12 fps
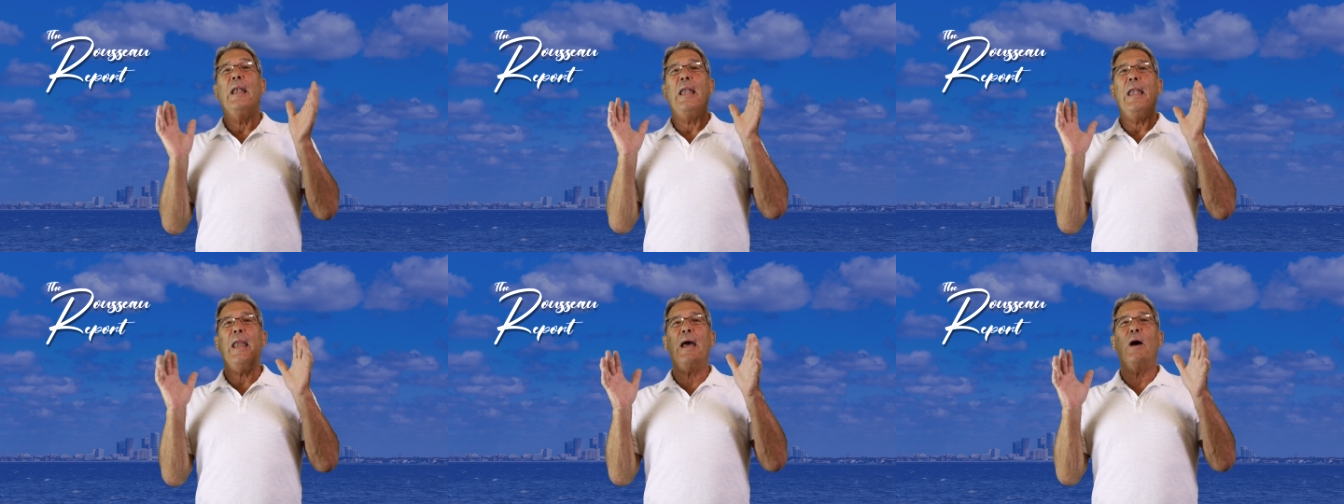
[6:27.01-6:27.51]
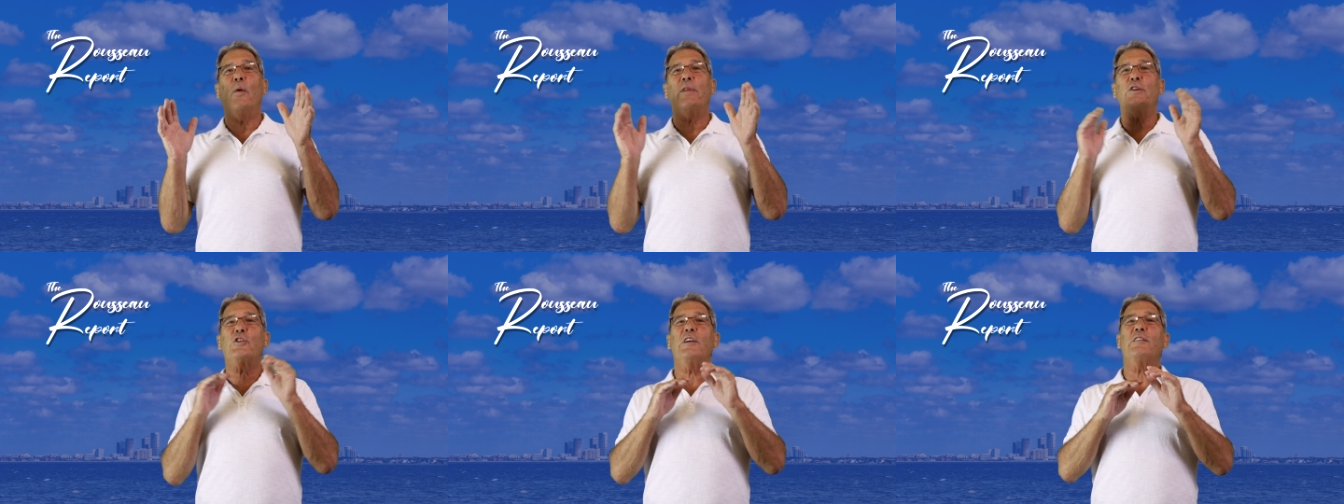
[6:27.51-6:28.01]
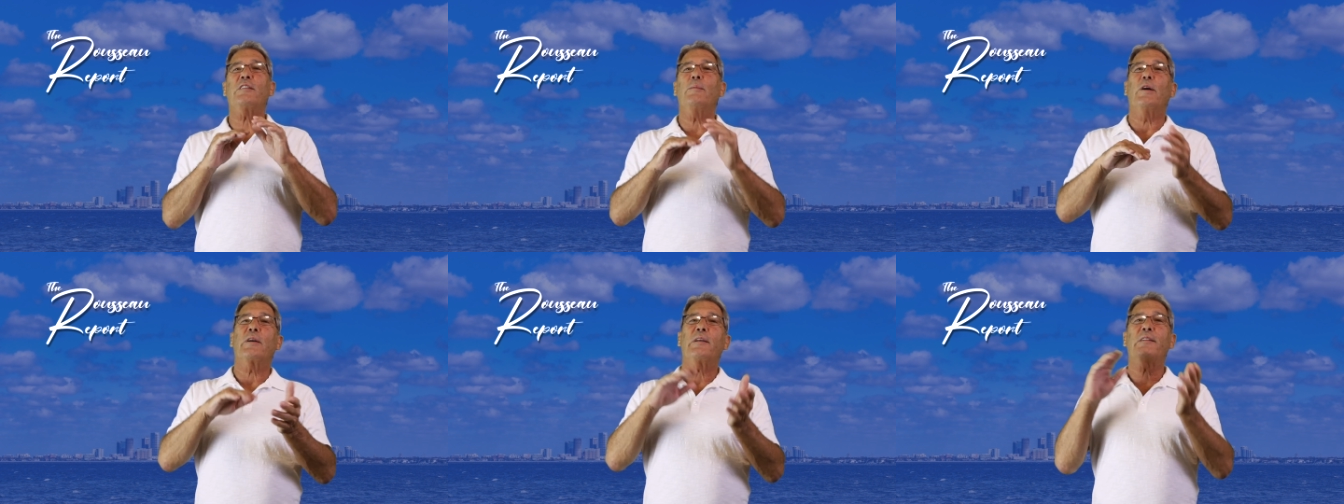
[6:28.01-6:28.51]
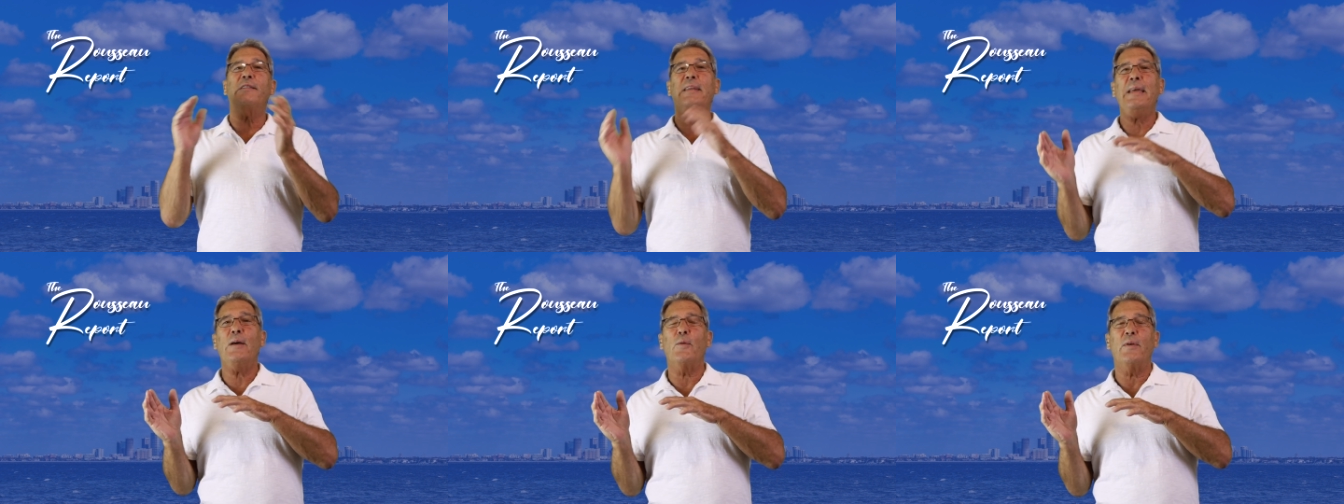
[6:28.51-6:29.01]
Now they chase the markets
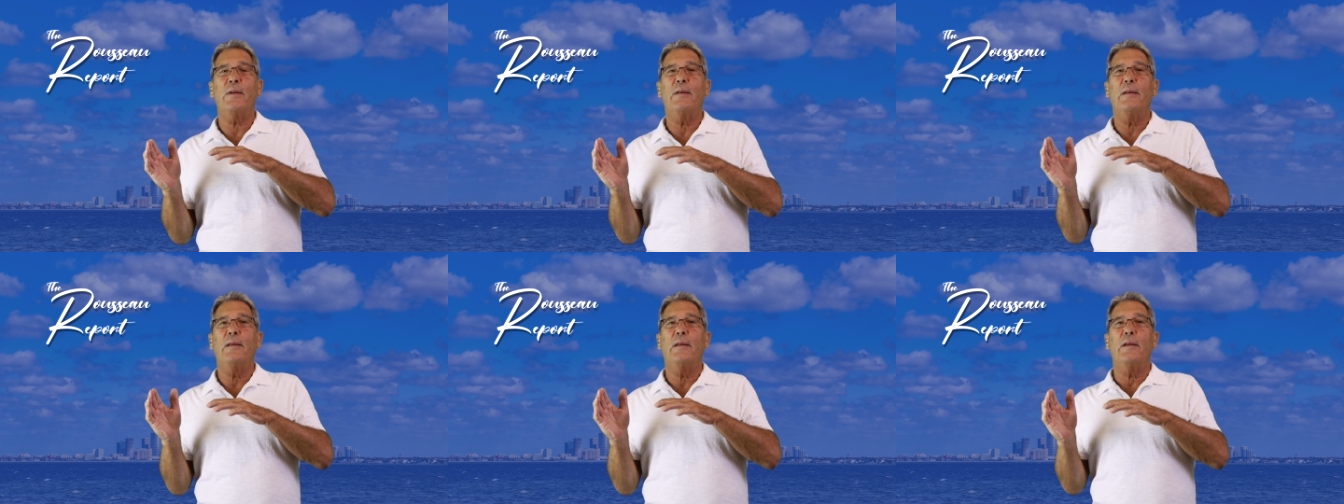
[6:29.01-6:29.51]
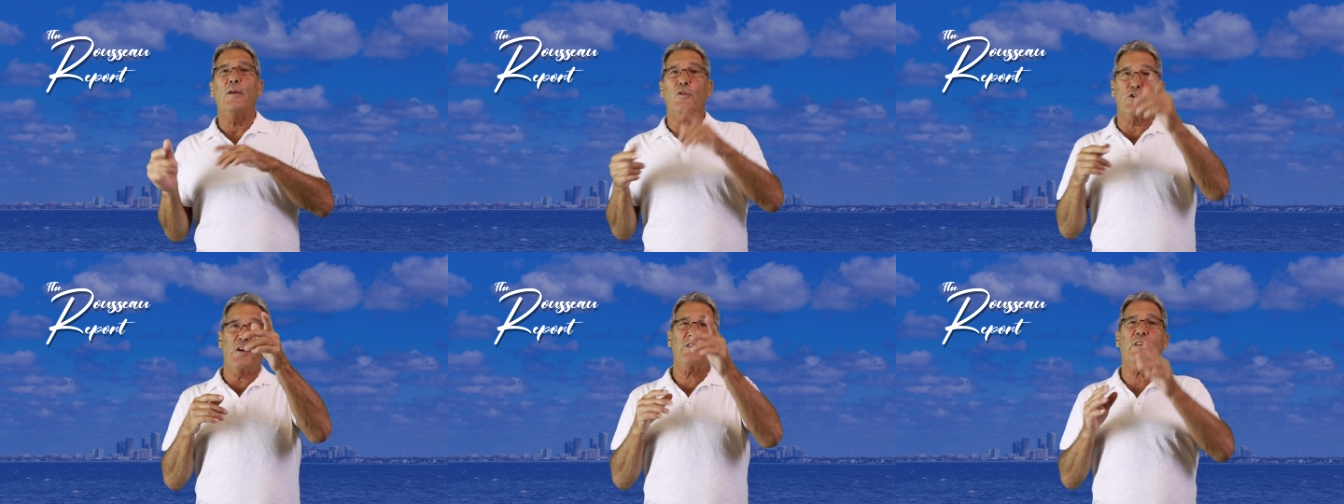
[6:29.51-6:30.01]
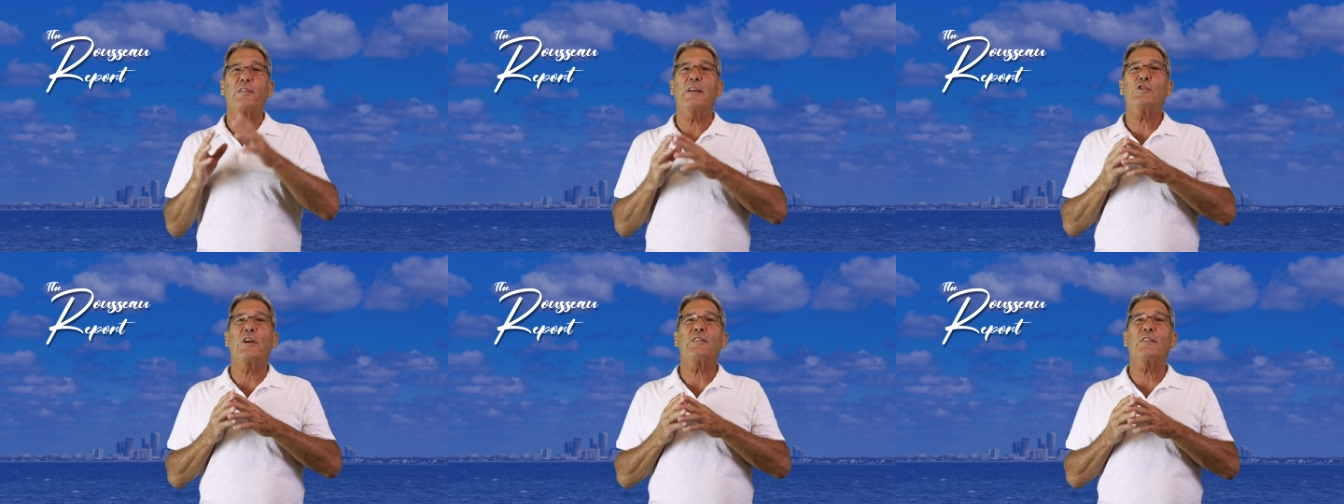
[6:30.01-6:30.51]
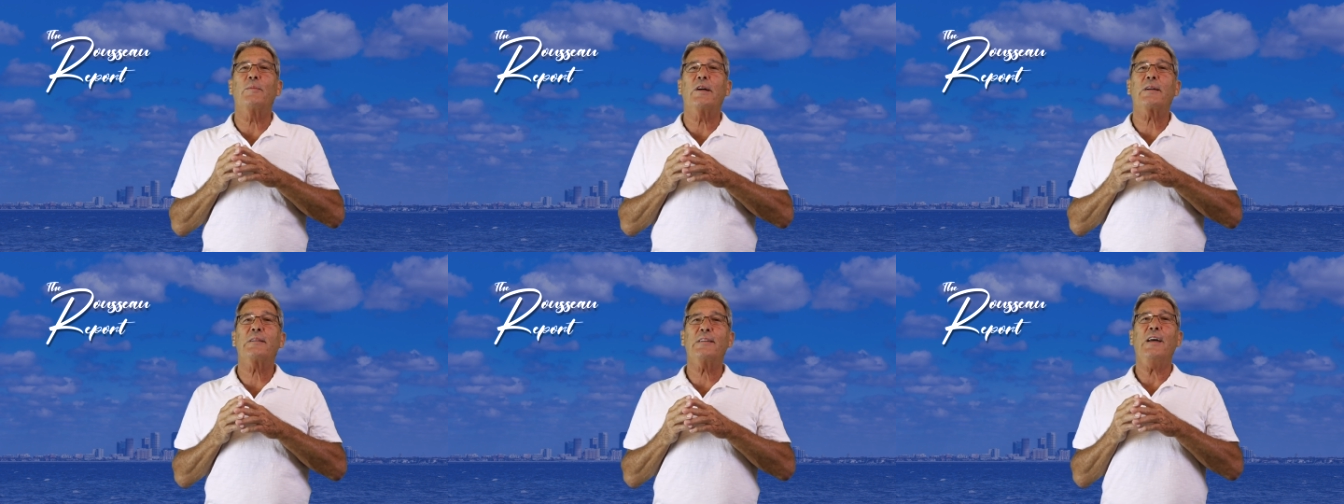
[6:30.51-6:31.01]
down, just as they chase the
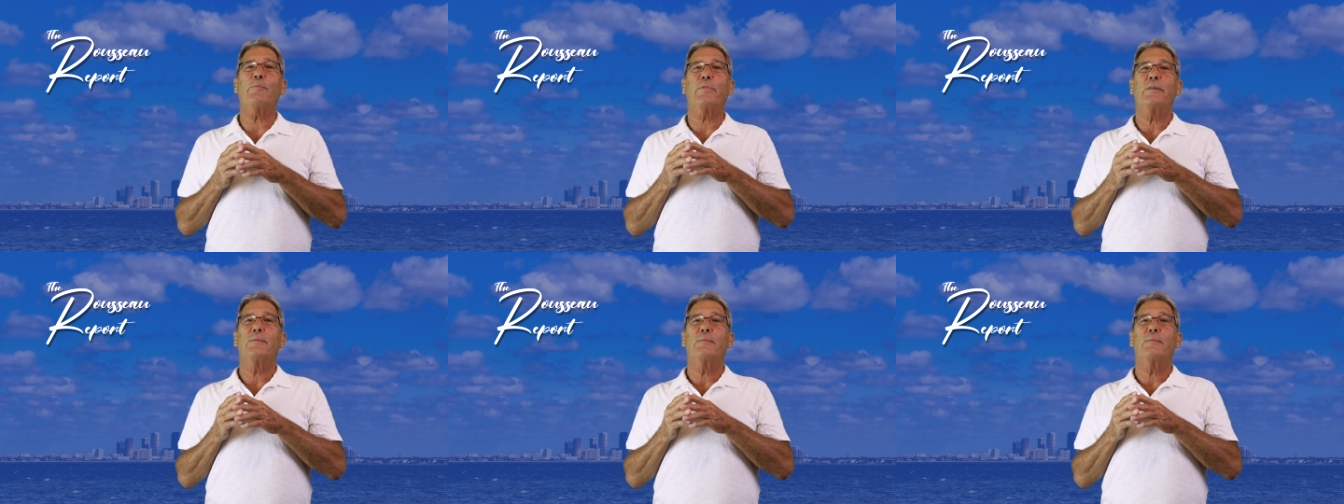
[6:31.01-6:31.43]
markets up.